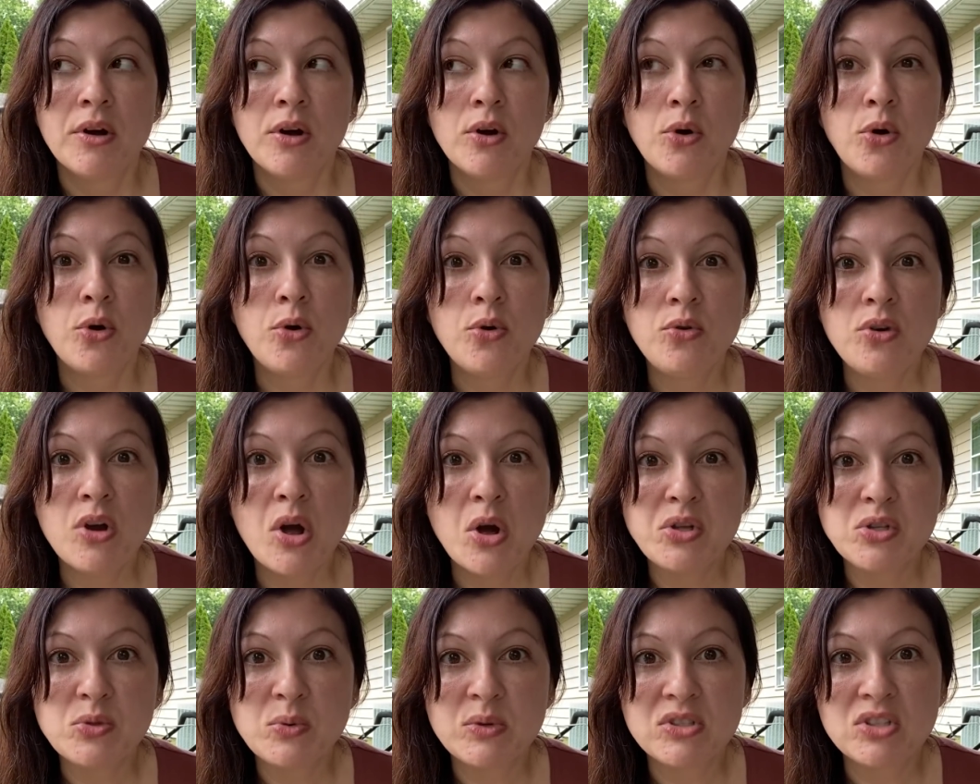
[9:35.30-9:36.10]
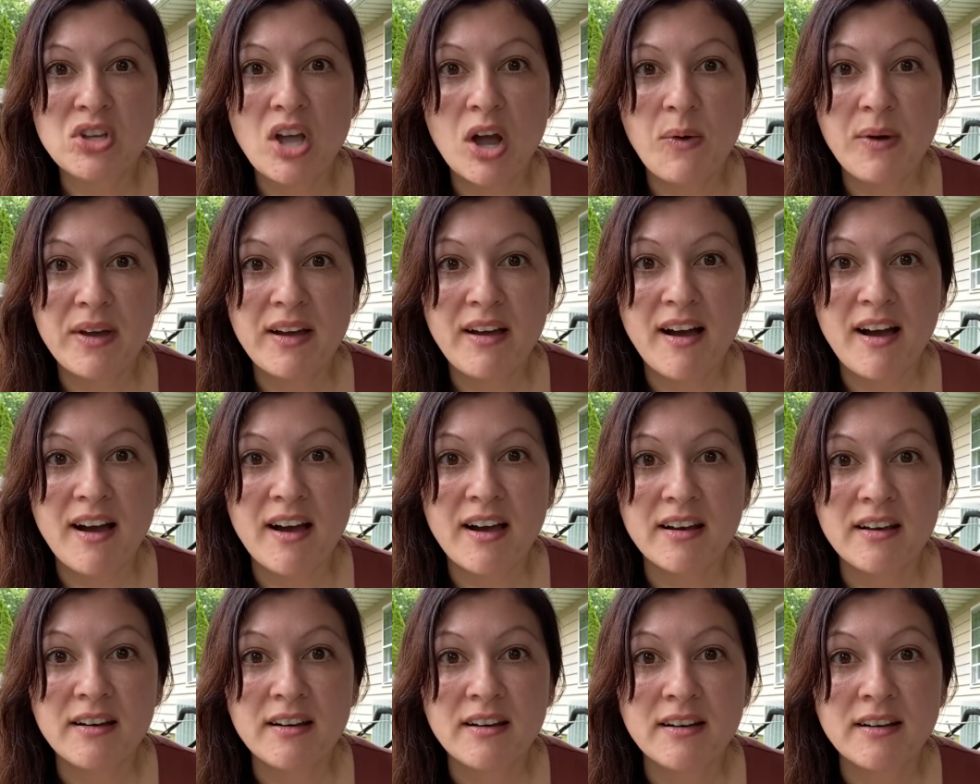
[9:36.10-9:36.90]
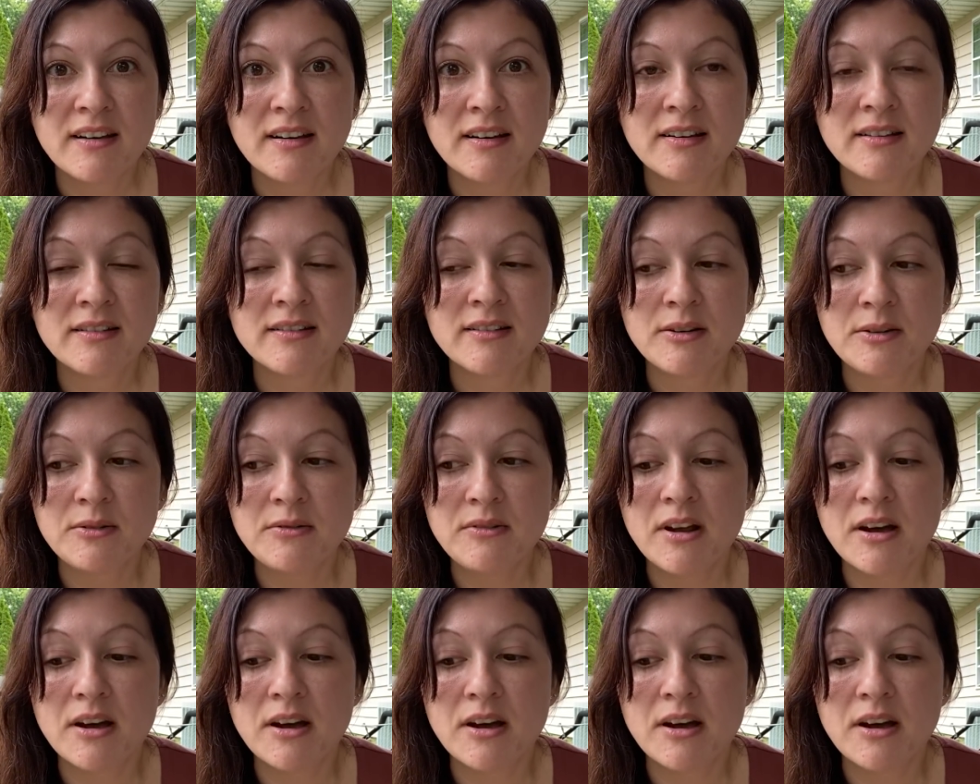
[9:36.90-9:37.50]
Who knows what's going on? Who